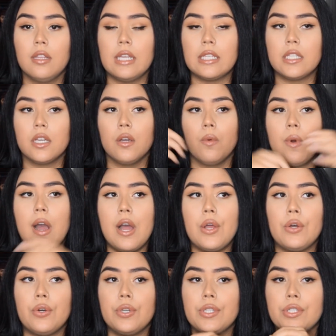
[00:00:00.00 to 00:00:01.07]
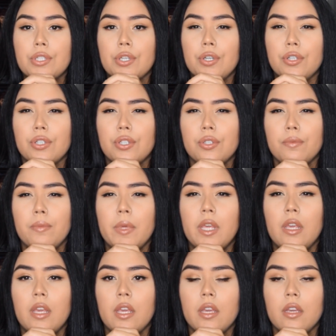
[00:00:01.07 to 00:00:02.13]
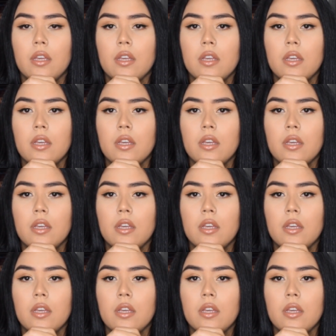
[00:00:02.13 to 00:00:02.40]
that took a while. It took me